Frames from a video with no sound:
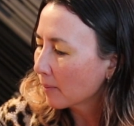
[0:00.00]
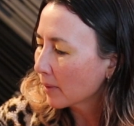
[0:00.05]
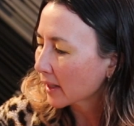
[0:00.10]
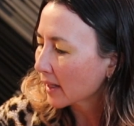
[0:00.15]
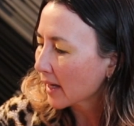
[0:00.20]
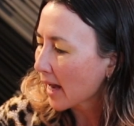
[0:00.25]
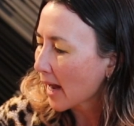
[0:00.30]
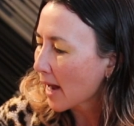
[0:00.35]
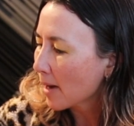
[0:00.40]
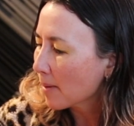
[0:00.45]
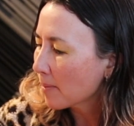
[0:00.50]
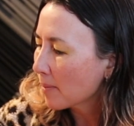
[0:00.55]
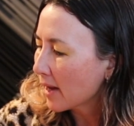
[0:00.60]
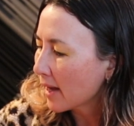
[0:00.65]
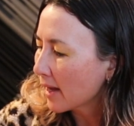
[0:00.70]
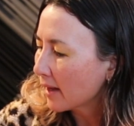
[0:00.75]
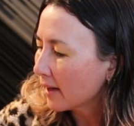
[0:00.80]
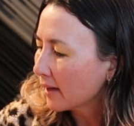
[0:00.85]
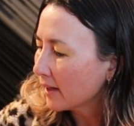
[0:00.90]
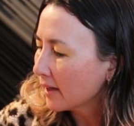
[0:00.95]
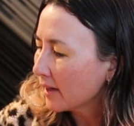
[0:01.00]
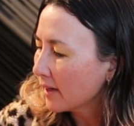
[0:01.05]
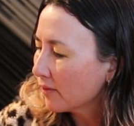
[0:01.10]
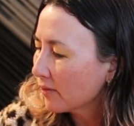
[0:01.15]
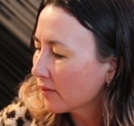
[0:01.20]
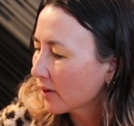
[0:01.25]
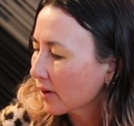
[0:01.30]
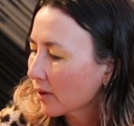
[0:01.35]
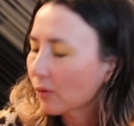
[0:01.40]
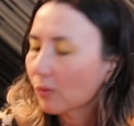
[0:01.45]
McCabe and
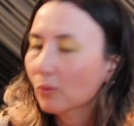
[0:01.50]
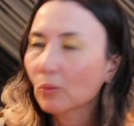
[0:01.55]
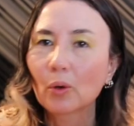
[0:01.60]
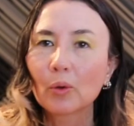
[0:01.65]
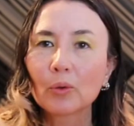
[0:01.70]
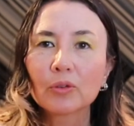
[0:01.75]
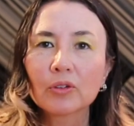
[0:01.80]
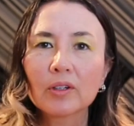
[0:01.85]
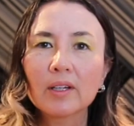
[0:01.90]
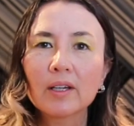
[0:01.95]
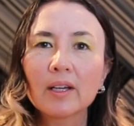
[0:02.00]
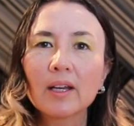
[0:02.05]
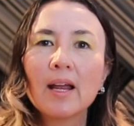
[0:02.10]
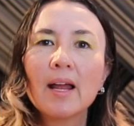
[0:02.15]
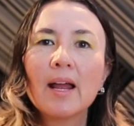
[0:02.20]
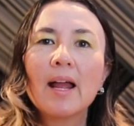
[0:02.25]
Eva Rosen.